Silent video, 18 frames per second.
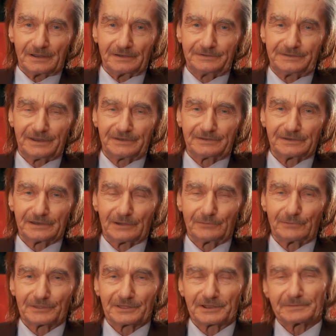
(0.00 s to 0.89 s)
didn't know
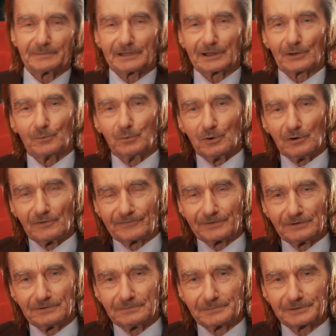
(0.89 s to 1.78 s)
whether to make war
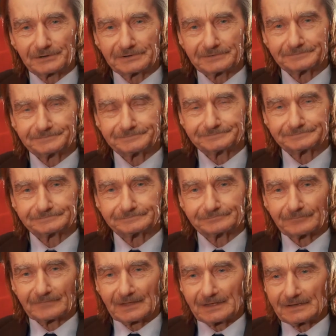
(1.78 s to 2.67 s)
films.
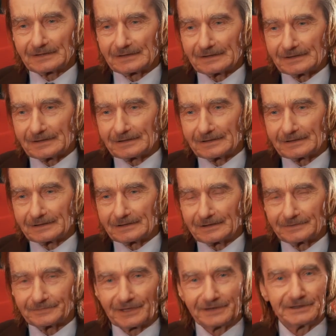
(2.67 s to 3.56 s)

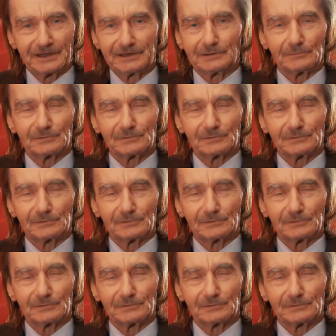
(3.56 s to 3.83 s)
They didn't know